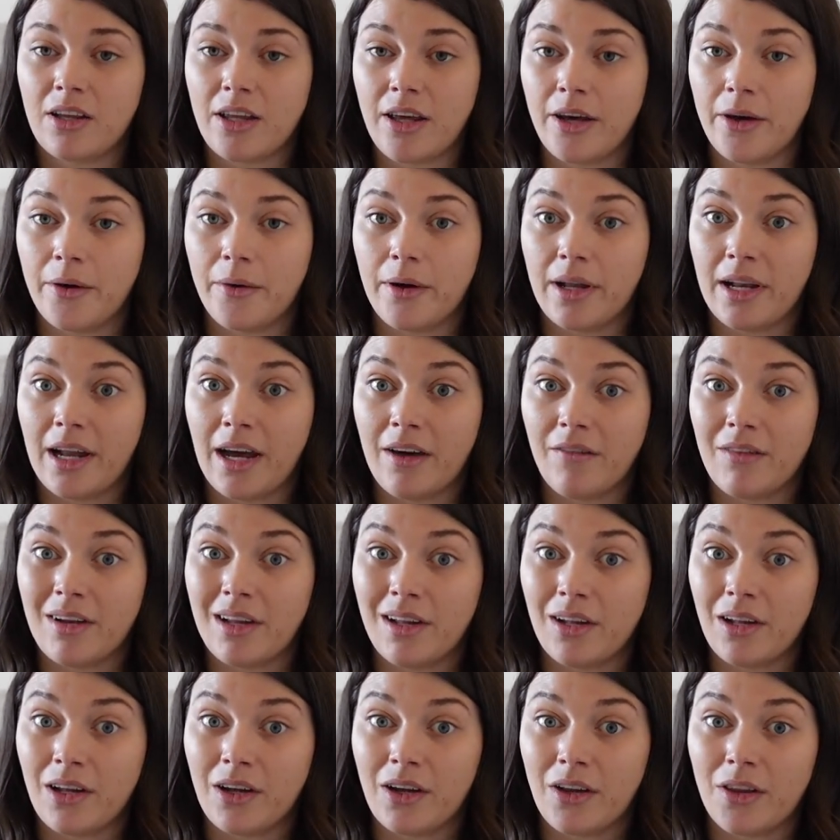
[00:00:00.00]
go and have a
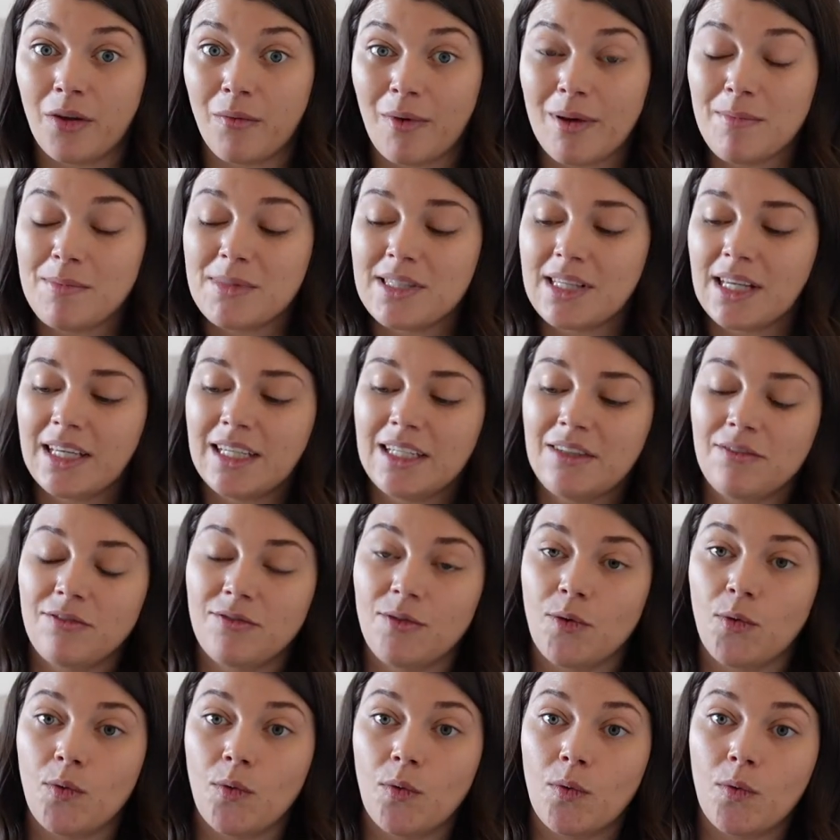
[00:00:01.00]
little look on the website
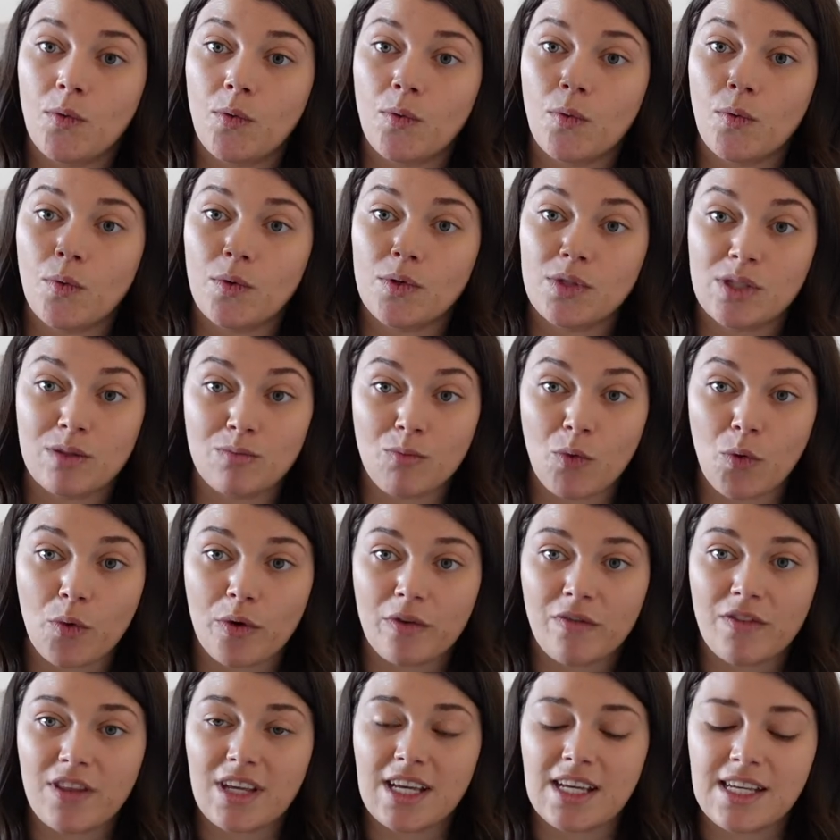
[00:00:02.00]
for some more
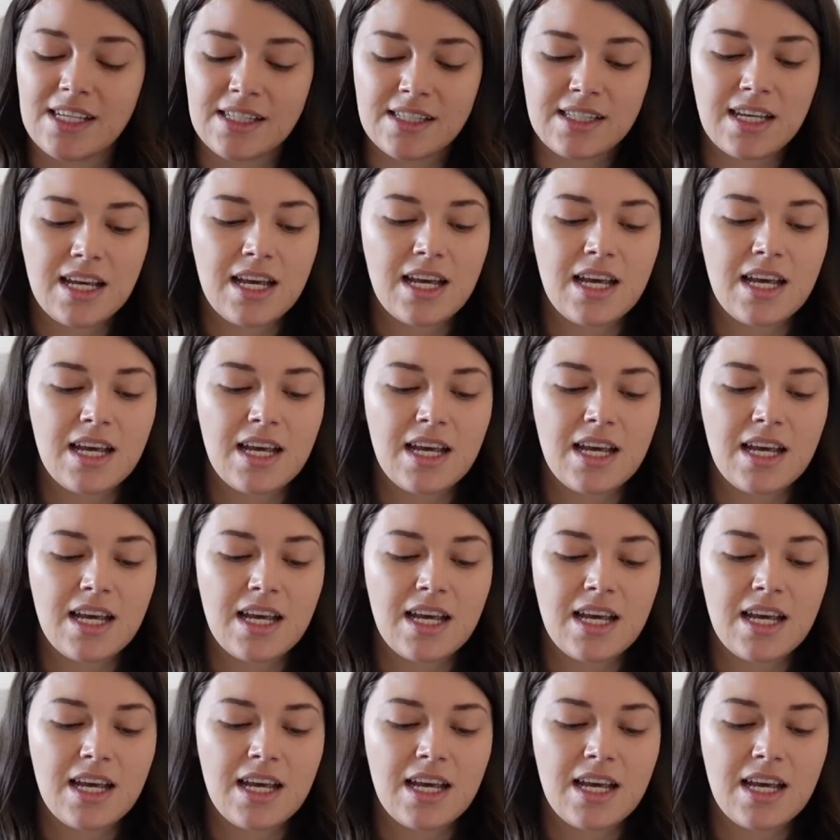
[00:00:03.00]
of these.